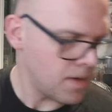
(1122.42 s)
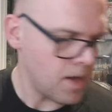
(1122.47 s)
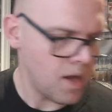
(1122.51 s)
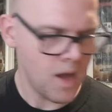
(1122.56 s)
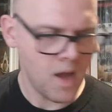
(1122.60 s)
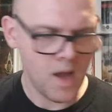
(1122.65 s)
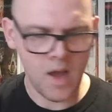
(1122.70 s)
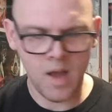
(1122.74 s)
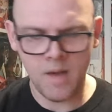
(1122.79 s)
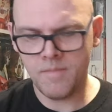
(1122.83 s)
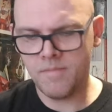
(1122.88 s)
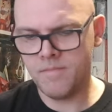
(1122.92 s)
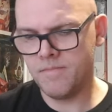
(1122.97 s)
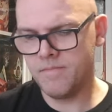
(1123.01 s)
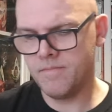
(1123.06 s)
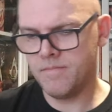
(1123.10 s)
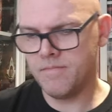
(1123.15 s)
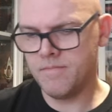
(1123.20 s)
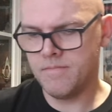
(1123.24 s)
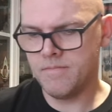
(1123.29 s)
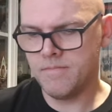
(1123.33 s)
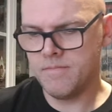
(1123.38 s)

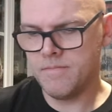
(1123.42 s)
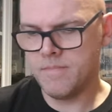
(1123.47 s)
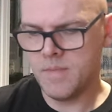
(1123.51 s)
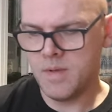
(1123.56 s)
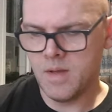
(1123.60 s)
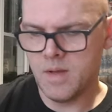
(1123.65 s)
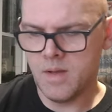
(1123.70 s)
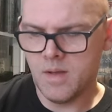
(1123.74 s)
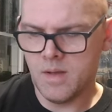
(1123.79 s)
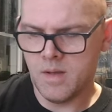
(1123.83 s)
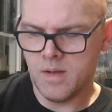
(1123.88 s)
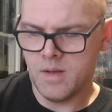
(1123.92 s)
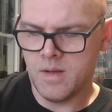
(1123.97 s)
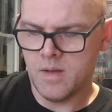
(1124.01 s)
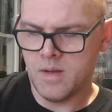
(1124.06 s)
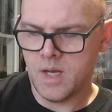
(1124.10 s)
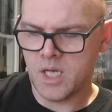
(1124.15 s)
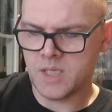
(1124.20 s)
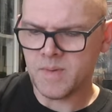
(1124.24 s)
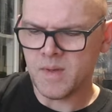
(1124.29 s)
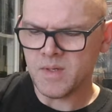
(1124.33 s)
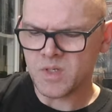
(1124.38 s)

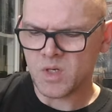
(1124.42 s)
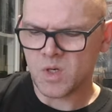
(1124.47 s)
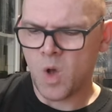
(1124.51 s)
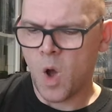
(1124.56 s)
I suppose a